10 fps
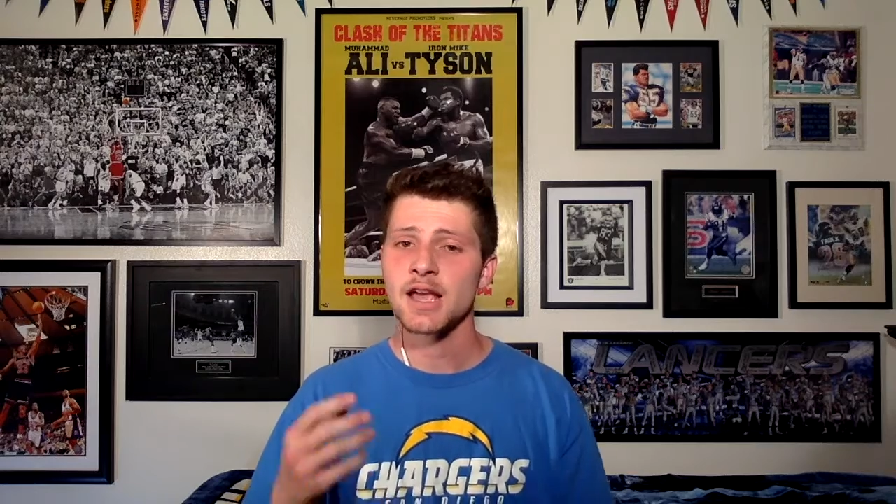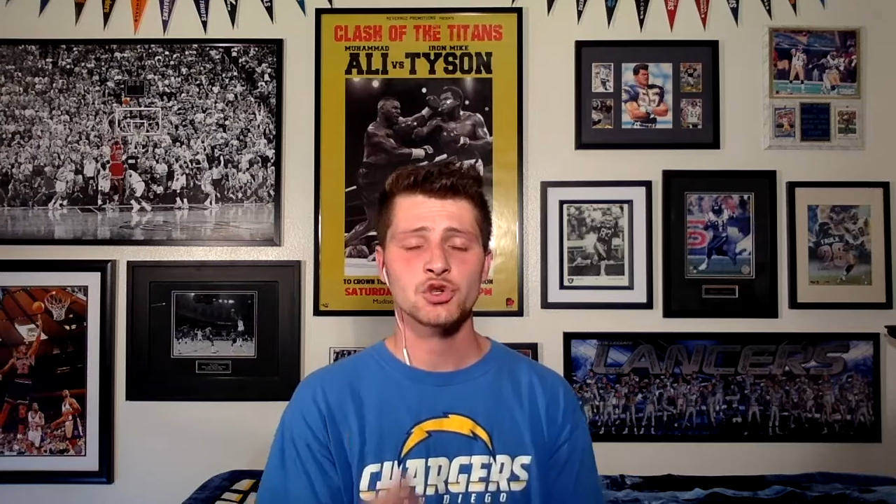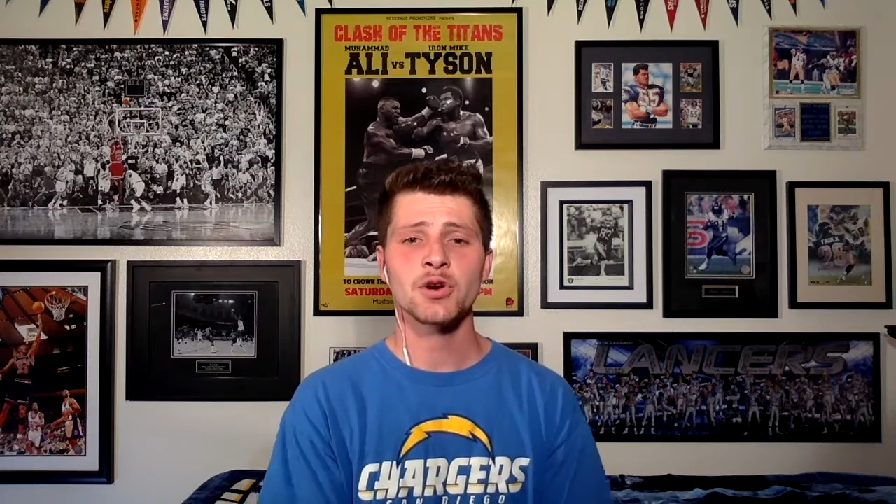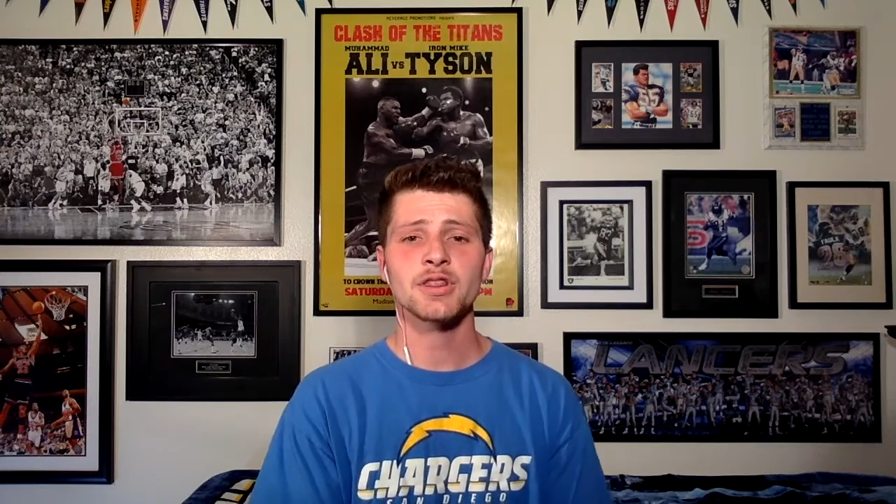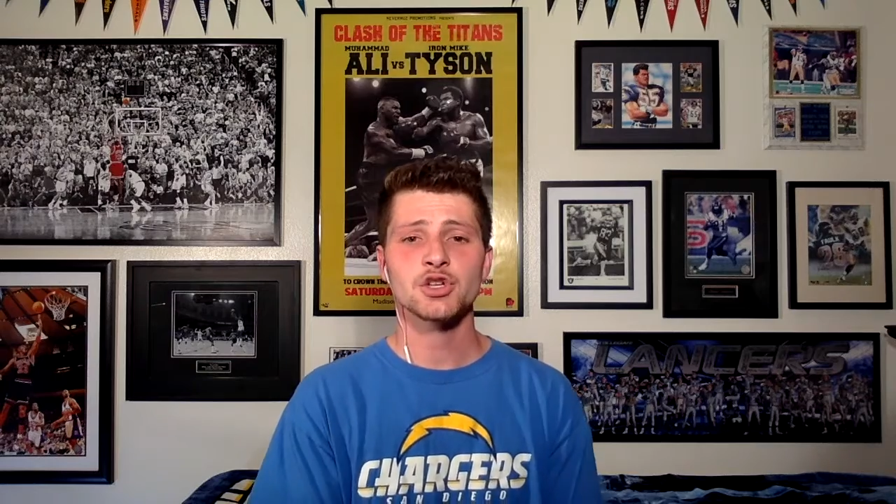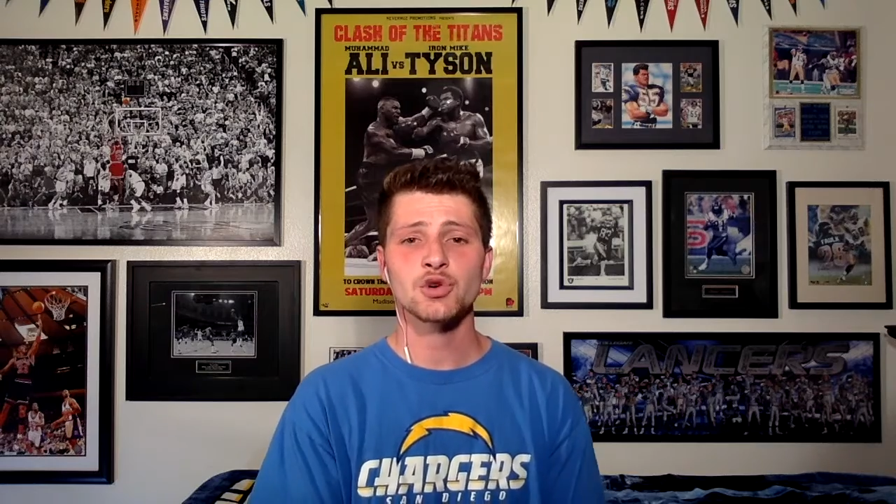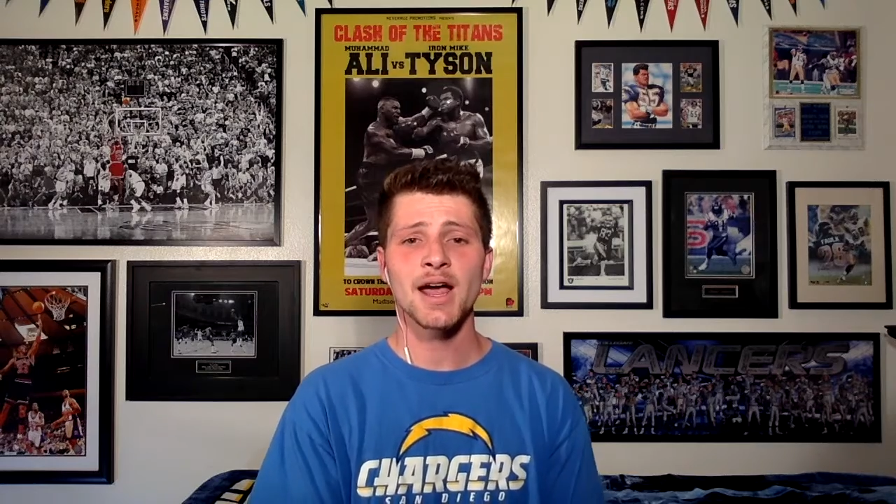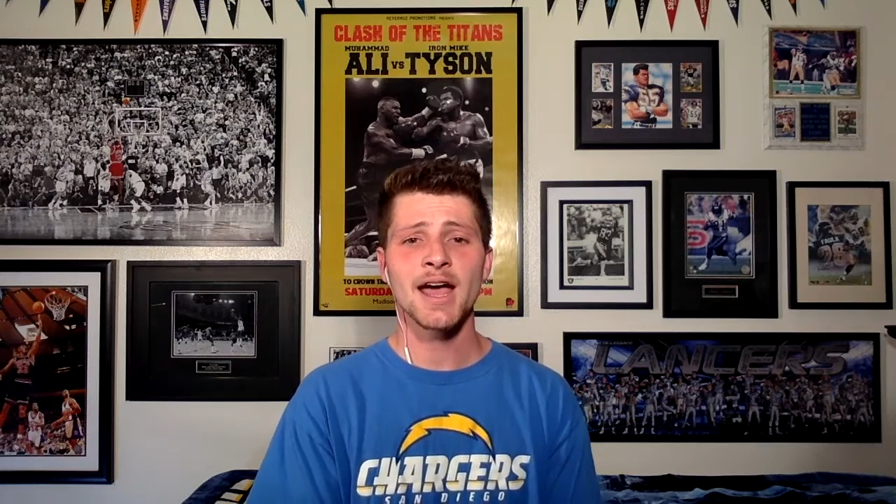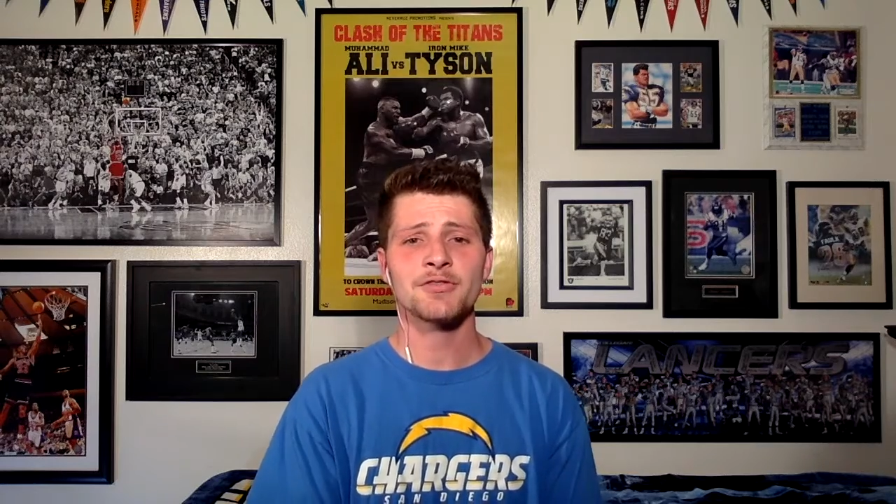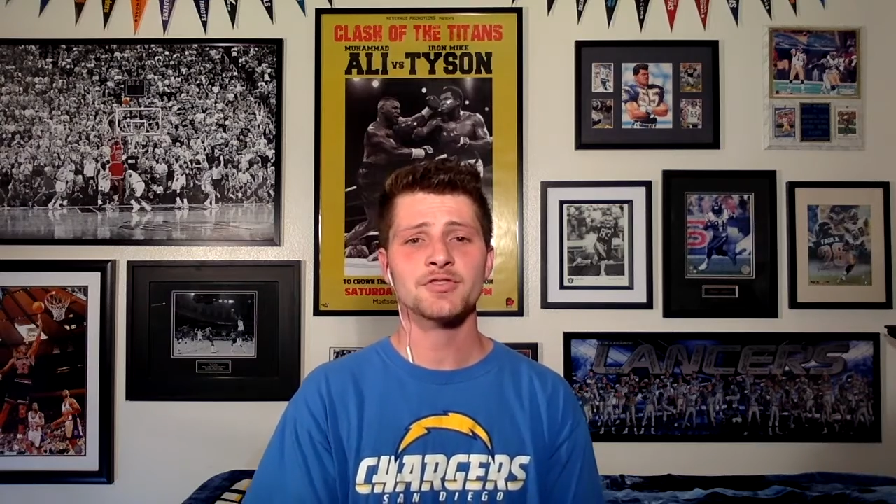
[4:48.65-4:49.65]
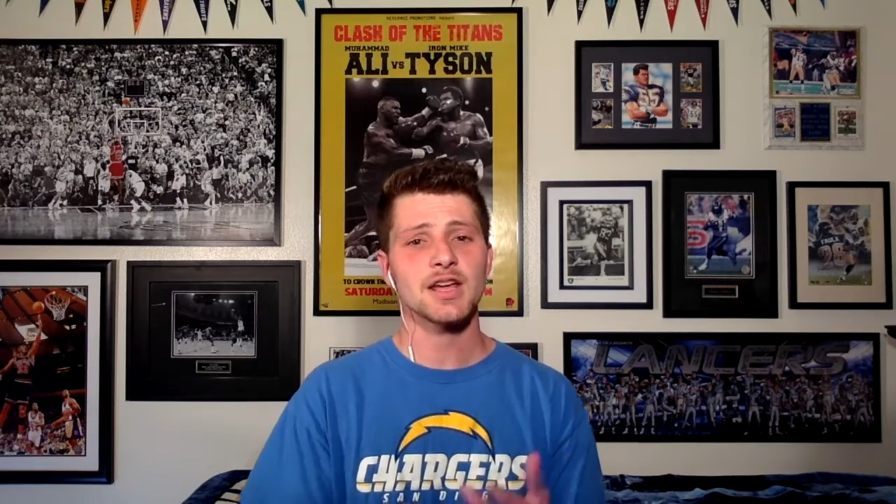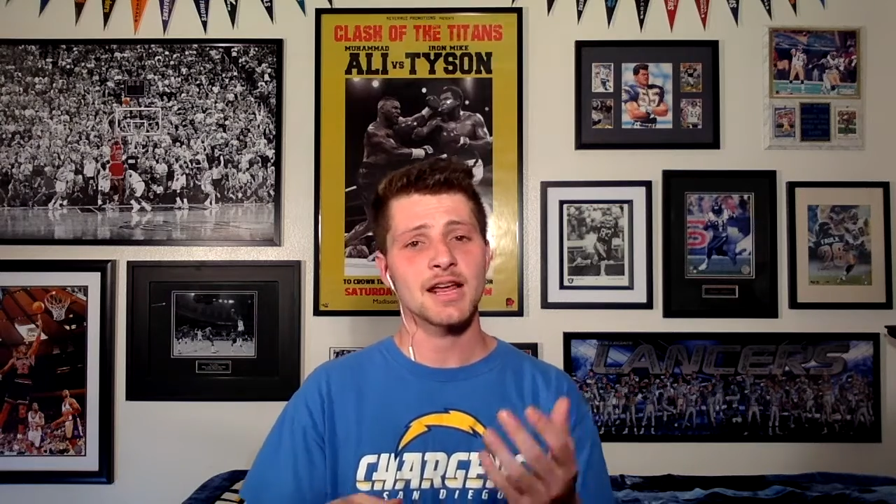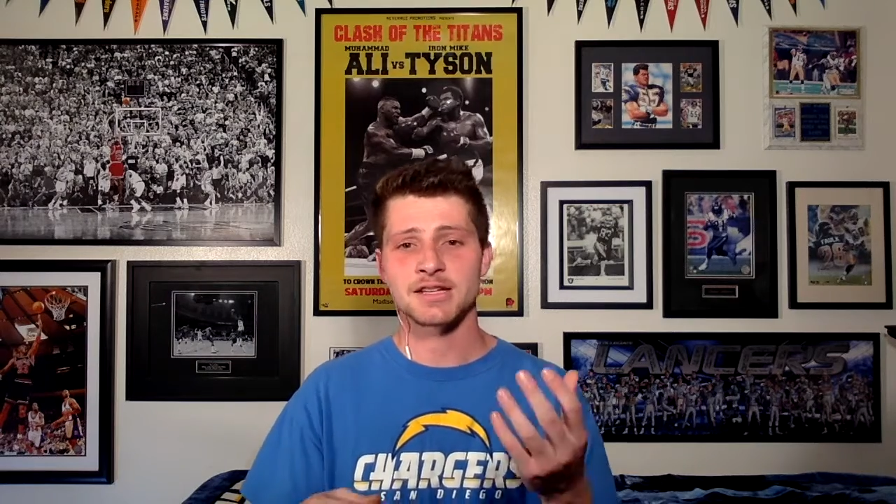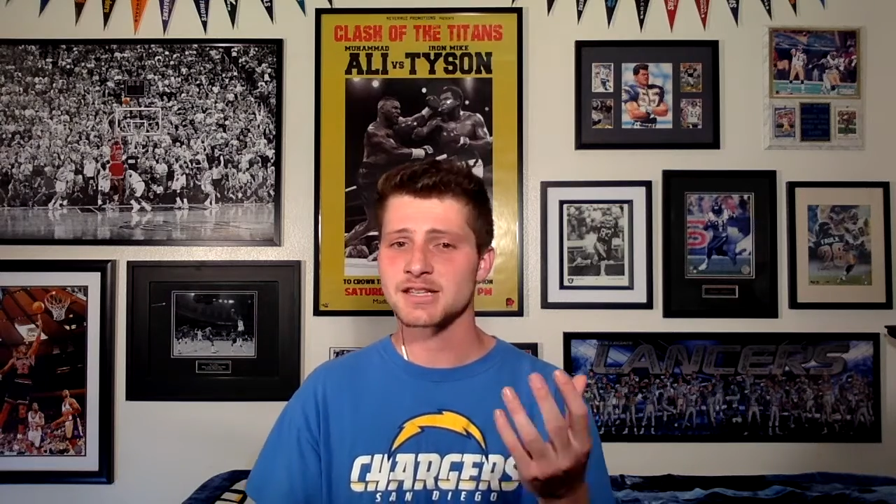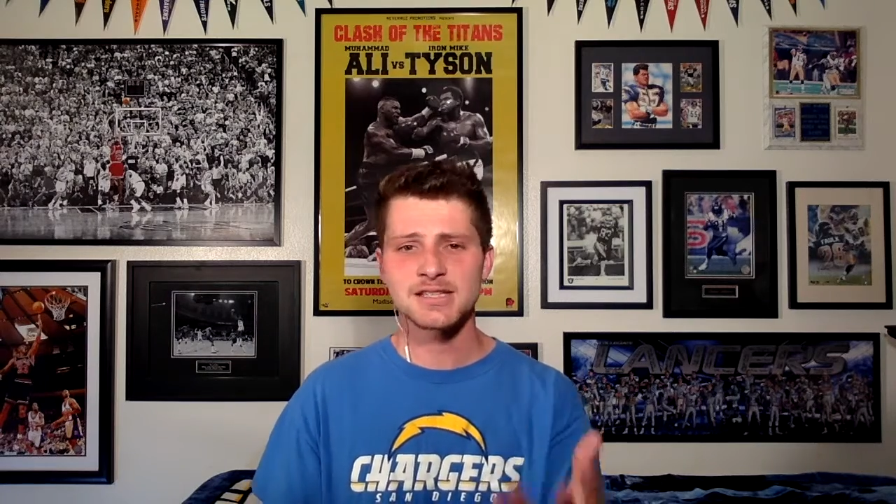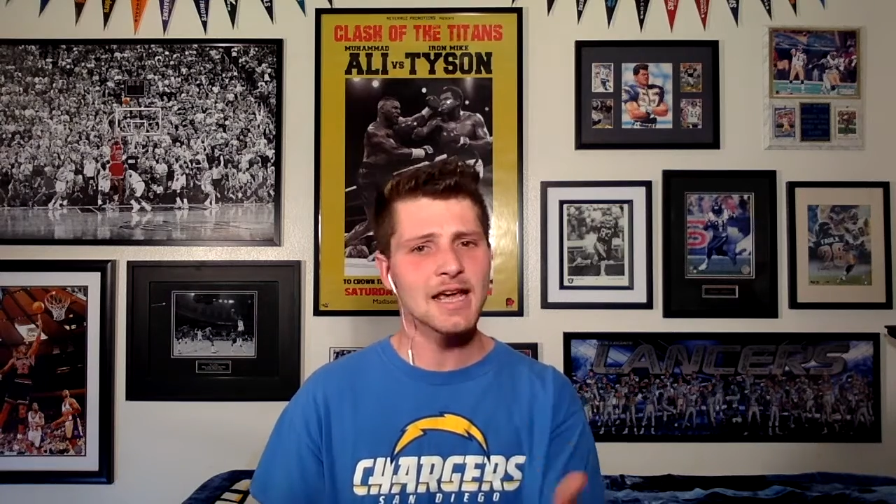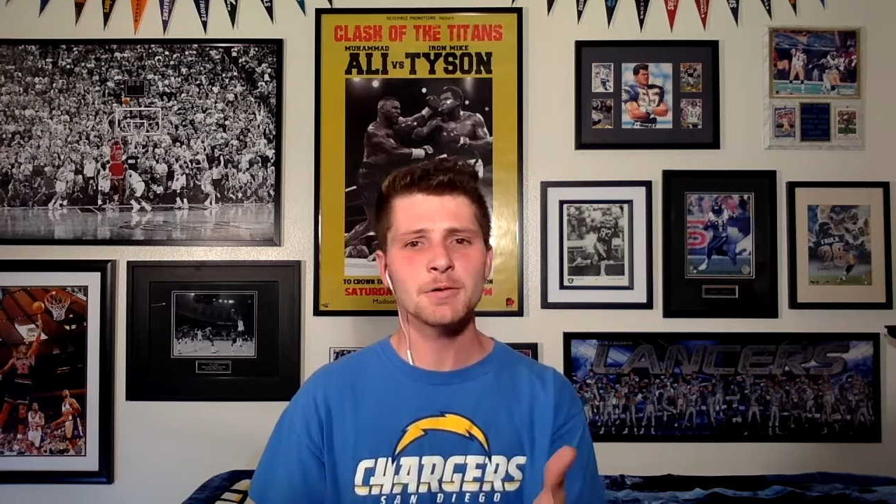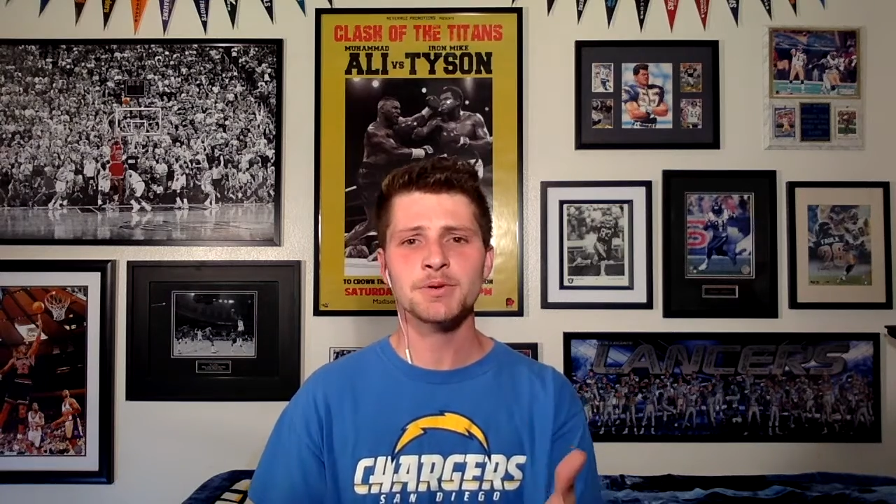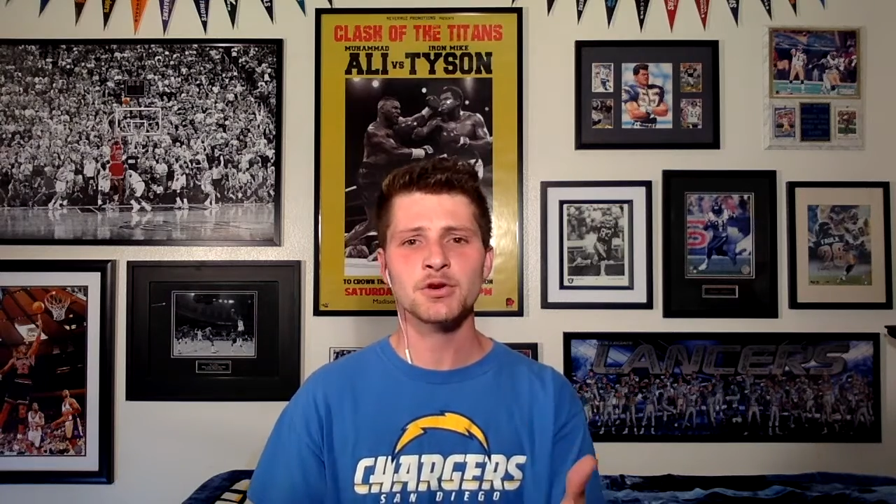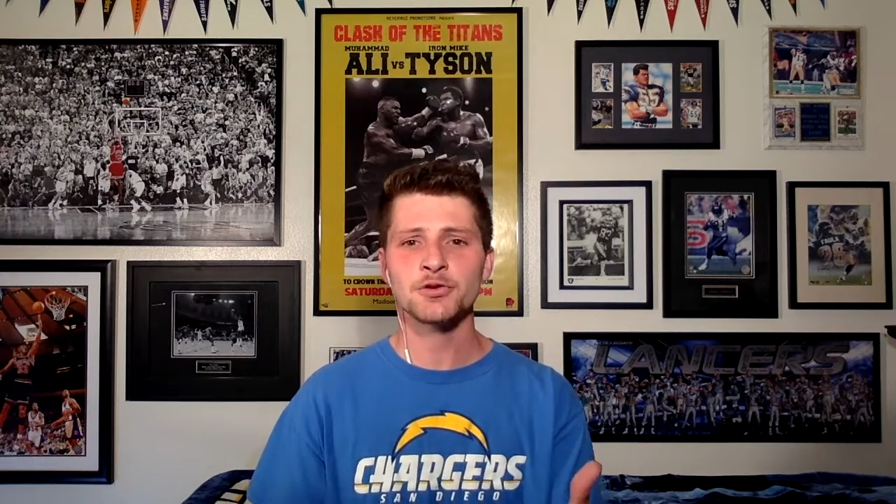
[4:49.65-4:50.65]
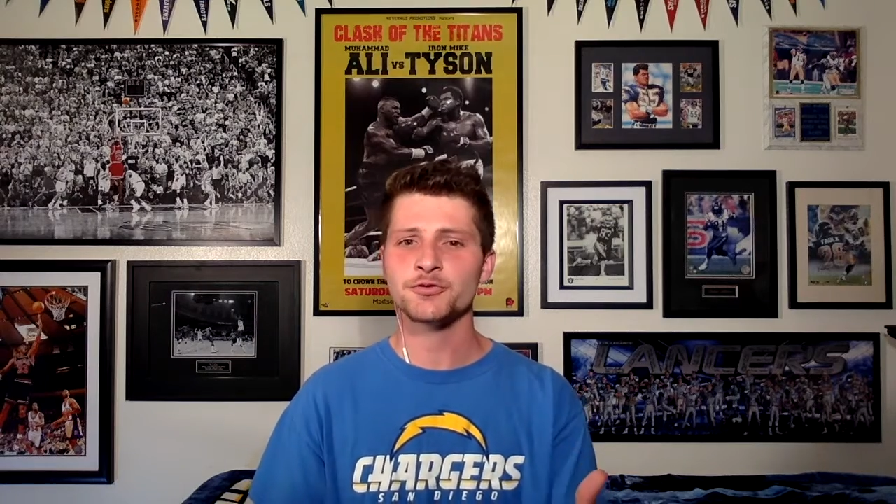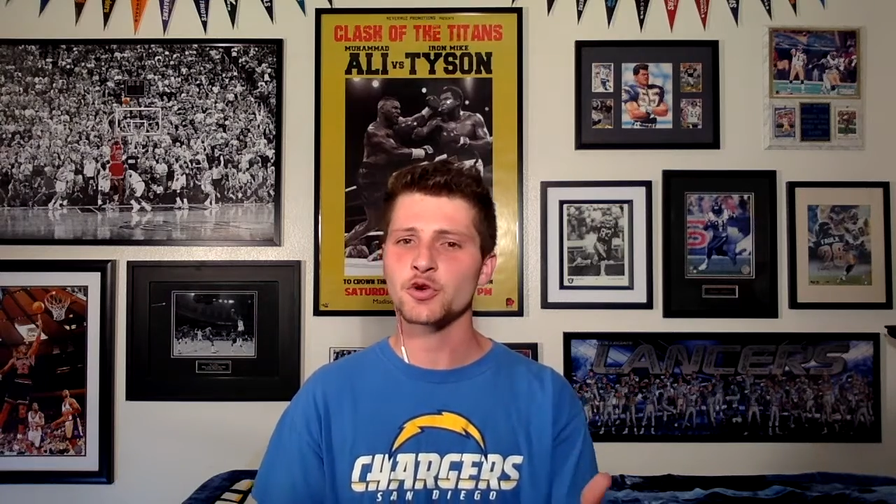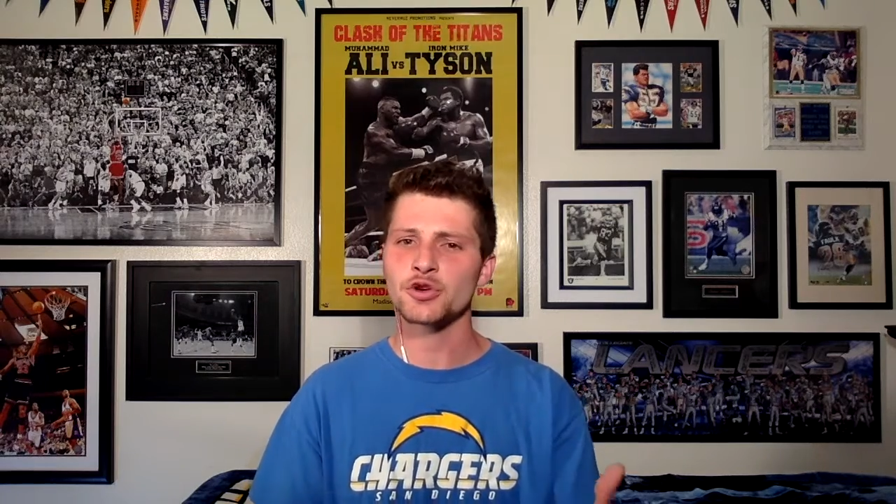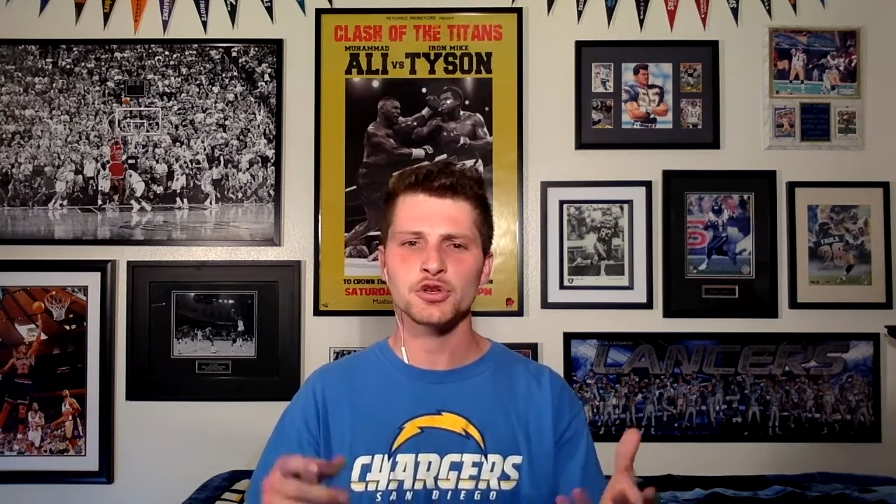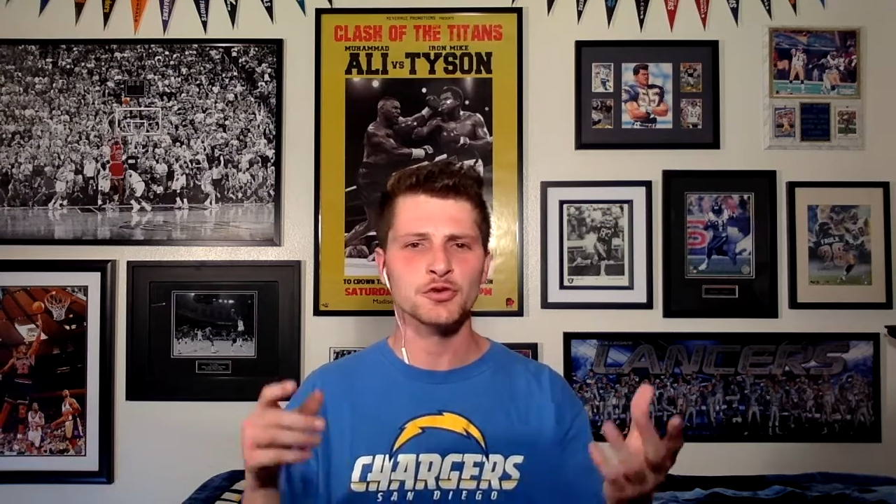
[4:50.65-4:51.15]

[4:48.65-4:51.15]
Enjoy the draft and stay beautiful,